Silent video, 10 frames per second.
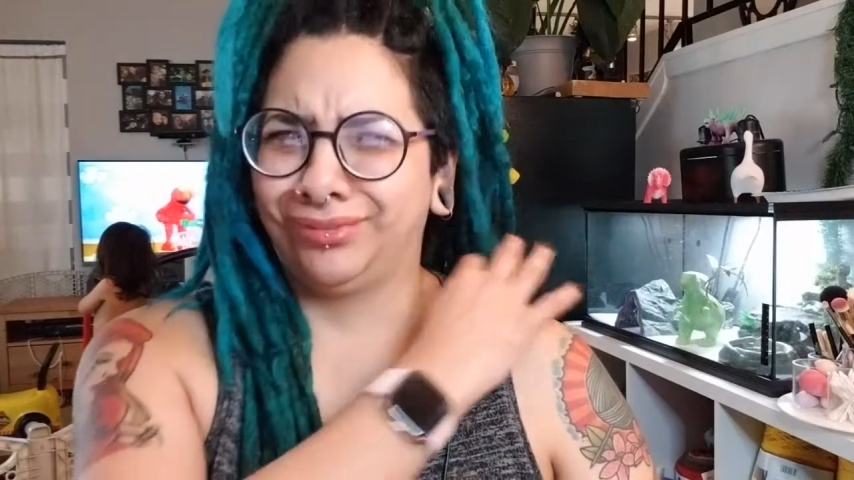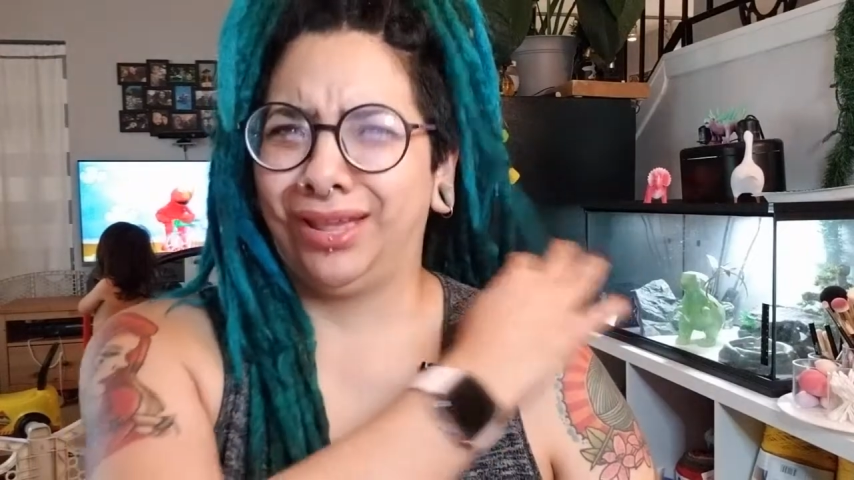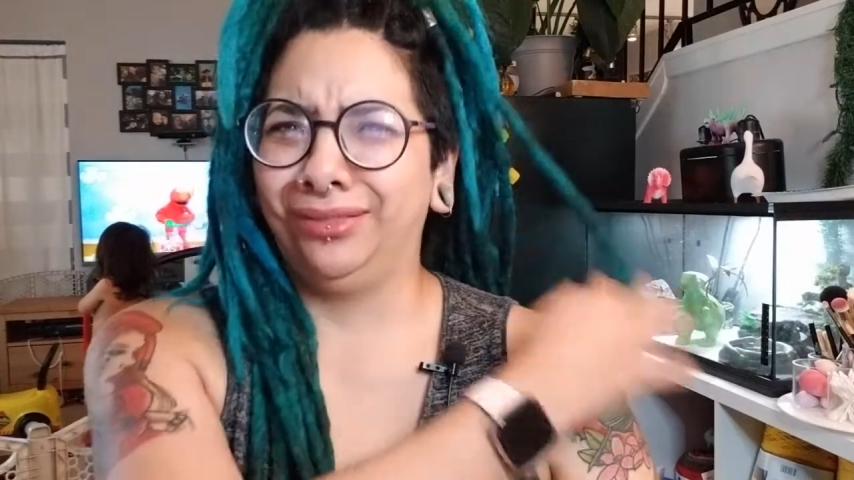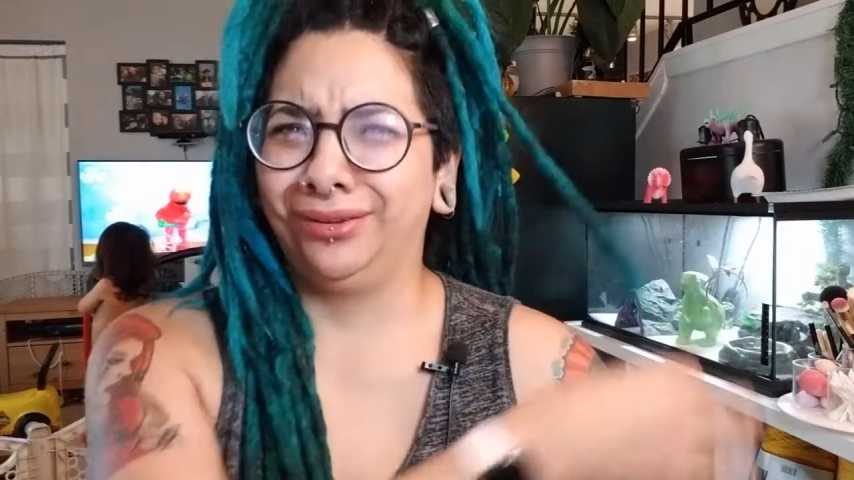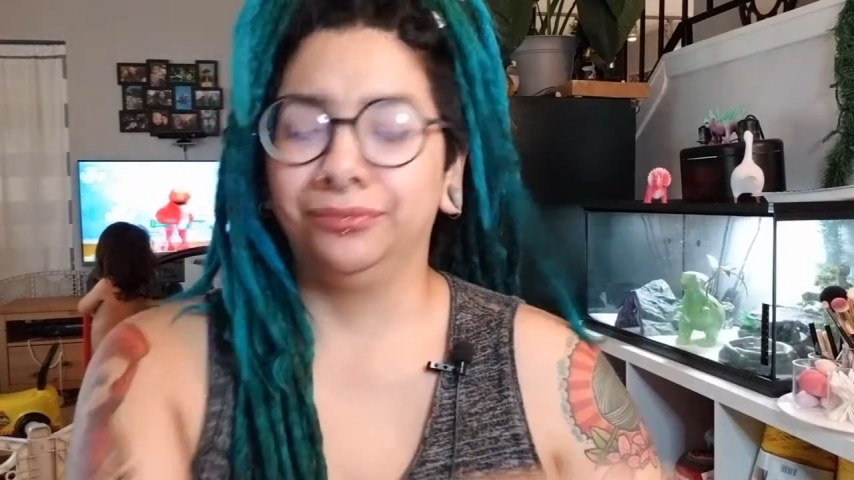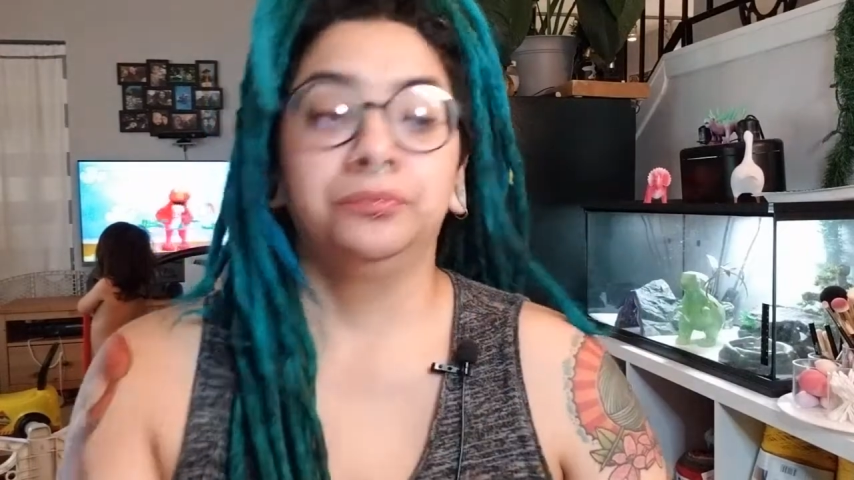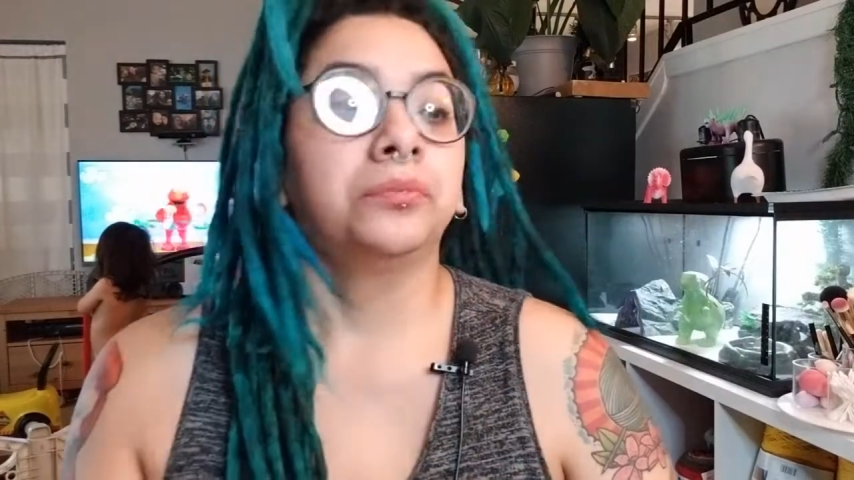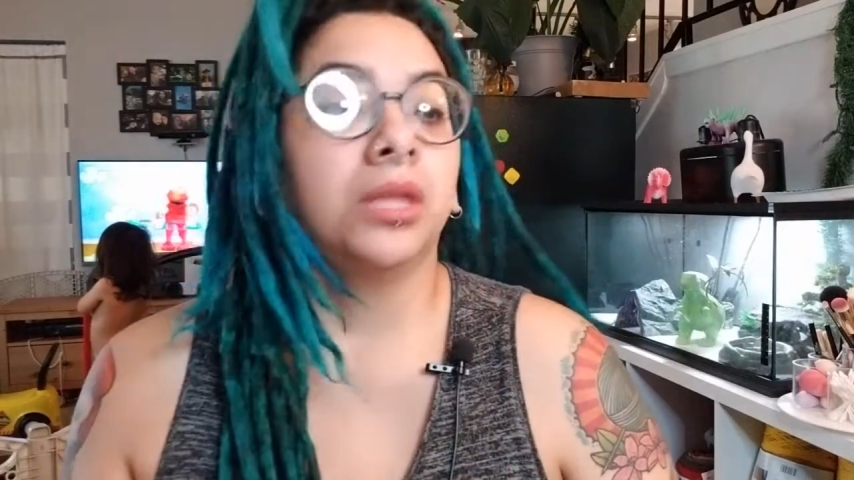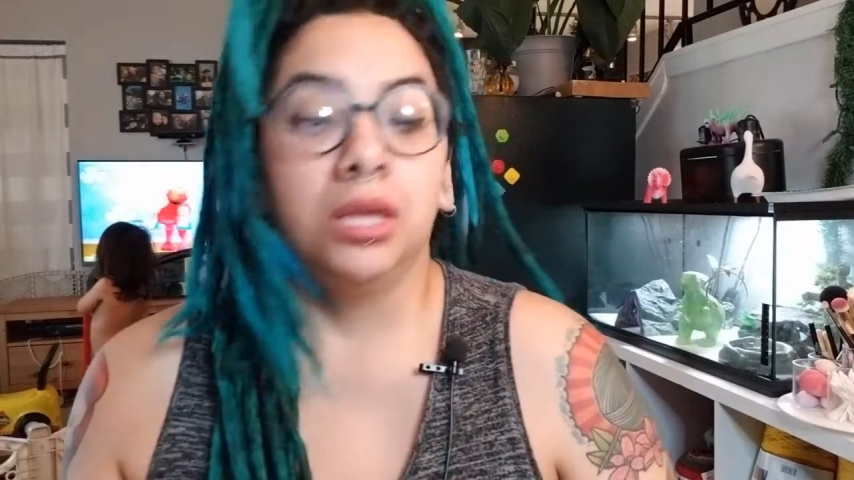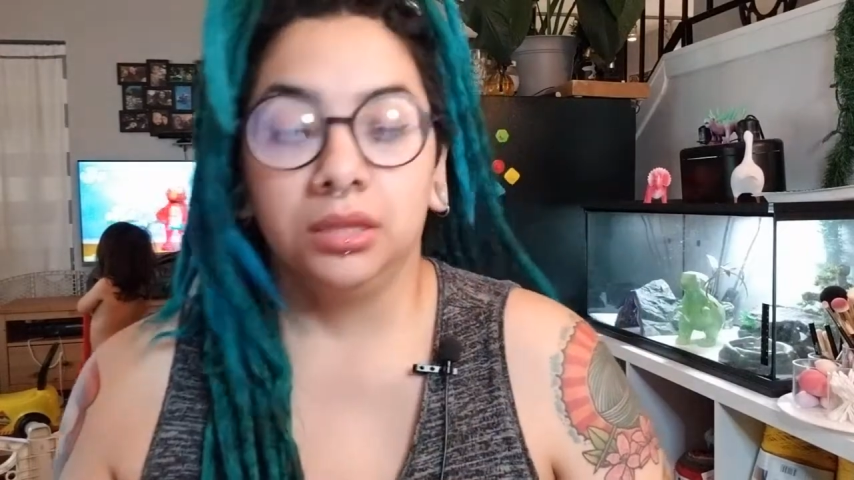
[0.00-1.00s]
Hello.
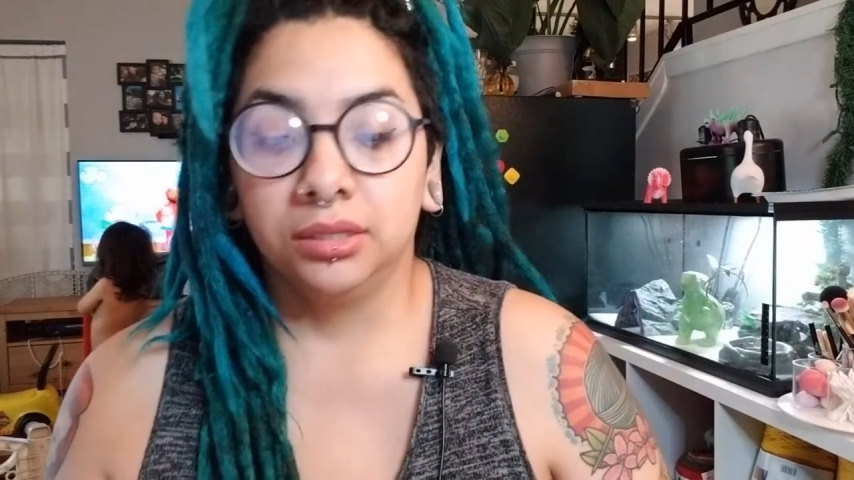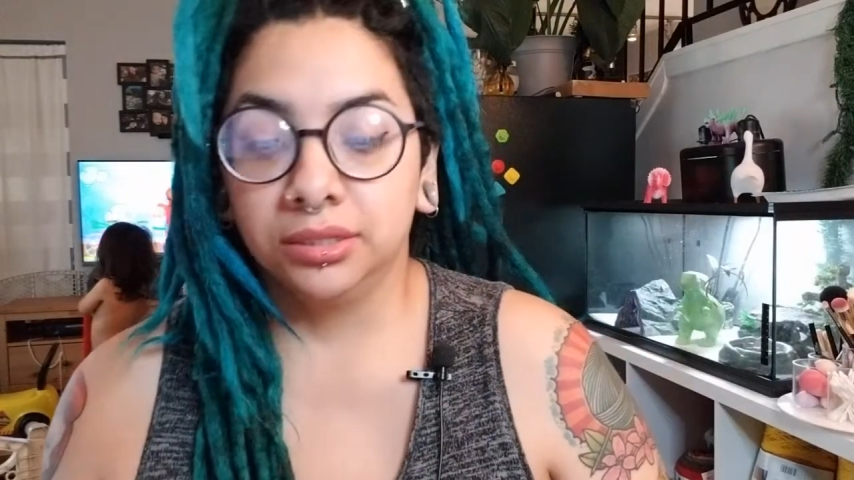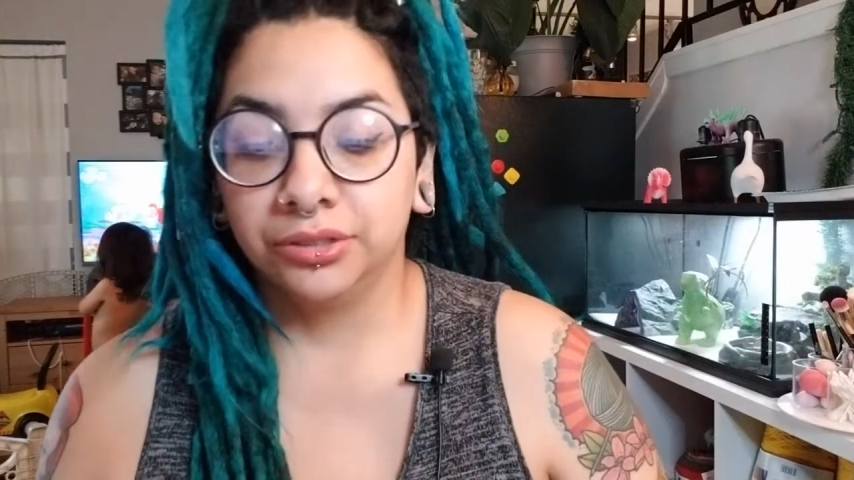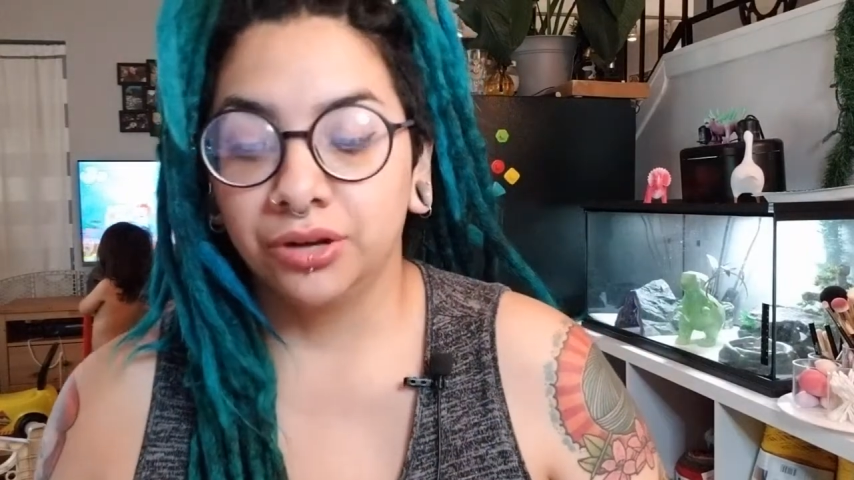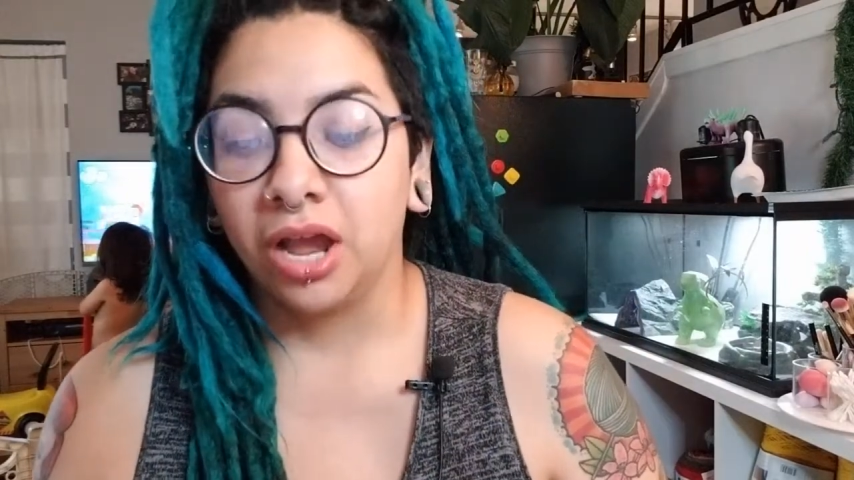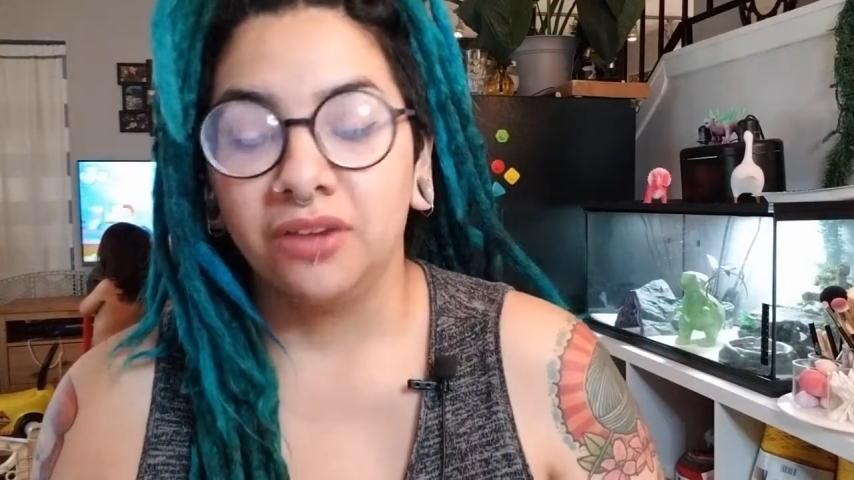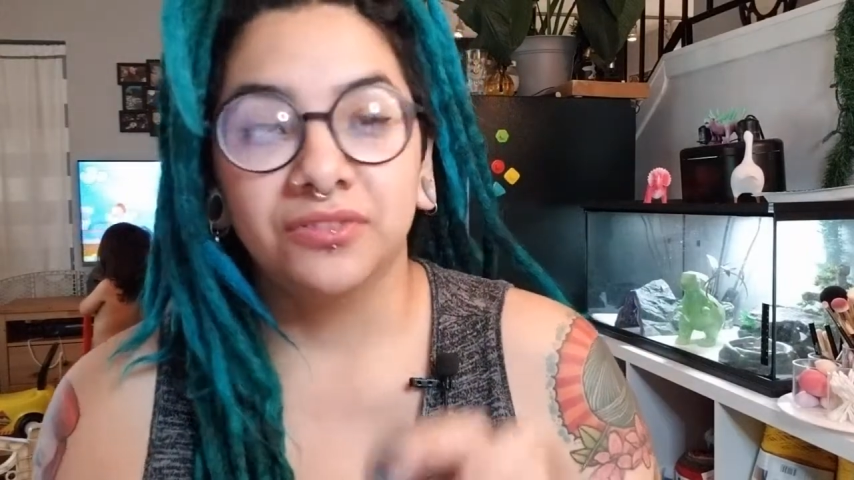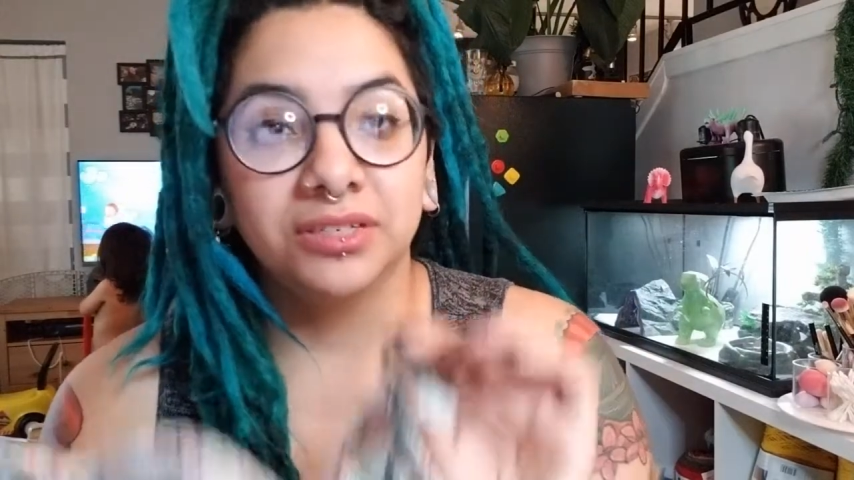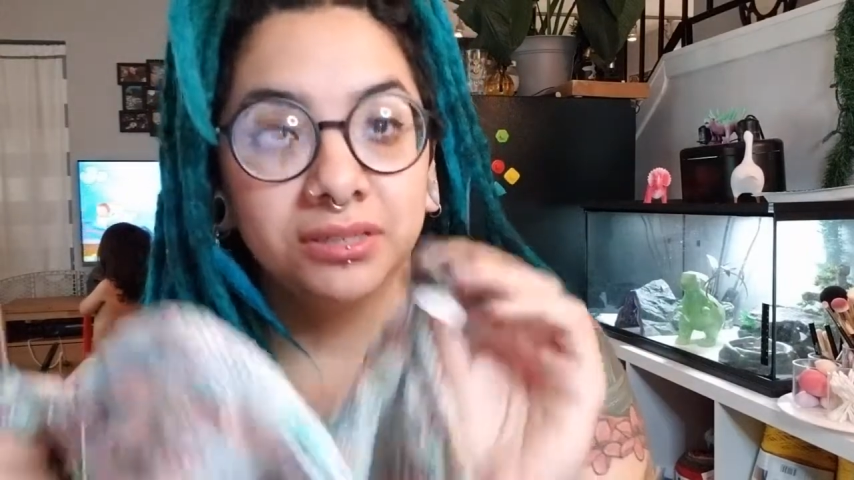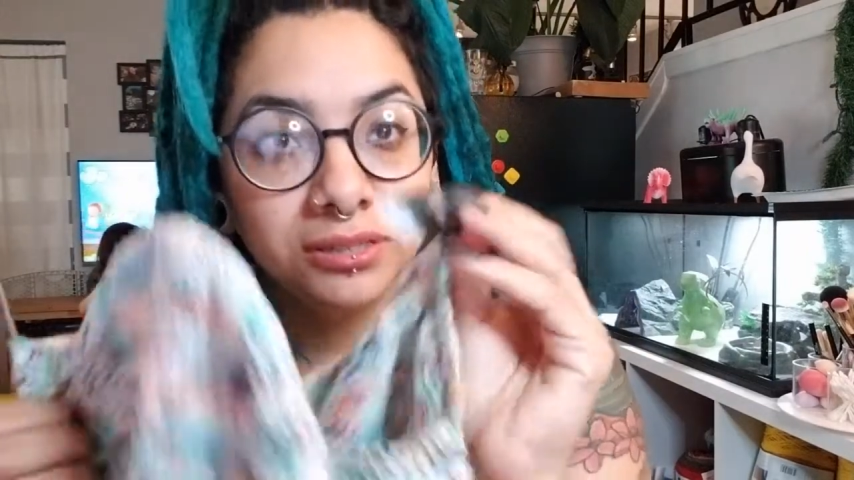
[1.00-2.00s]
Little
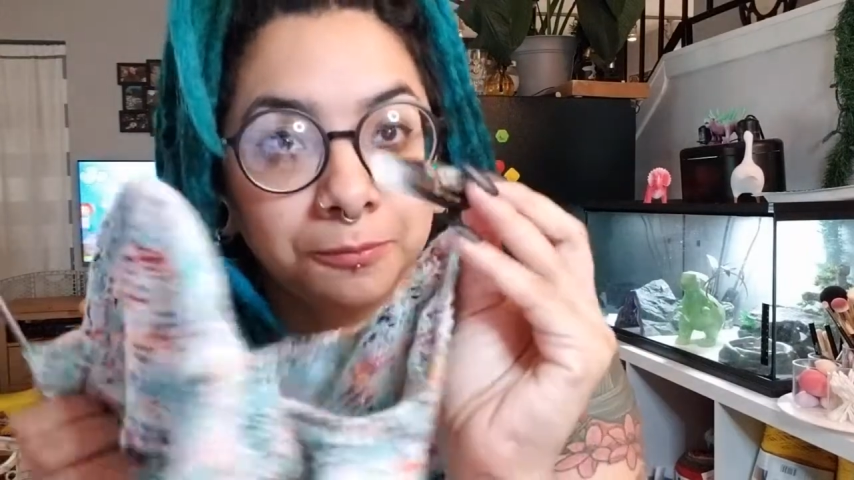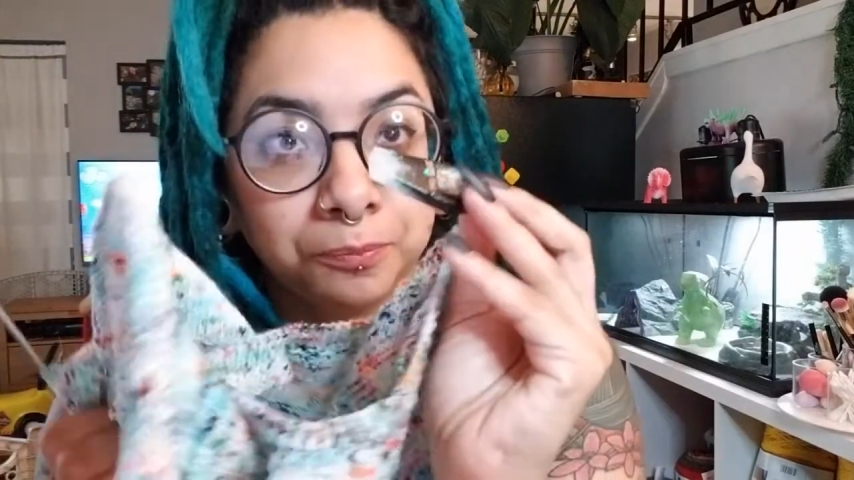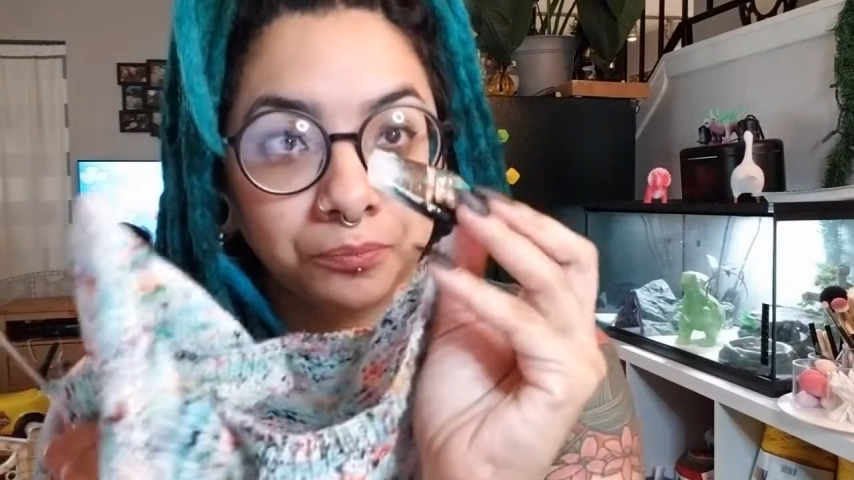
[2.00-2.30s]
coffins.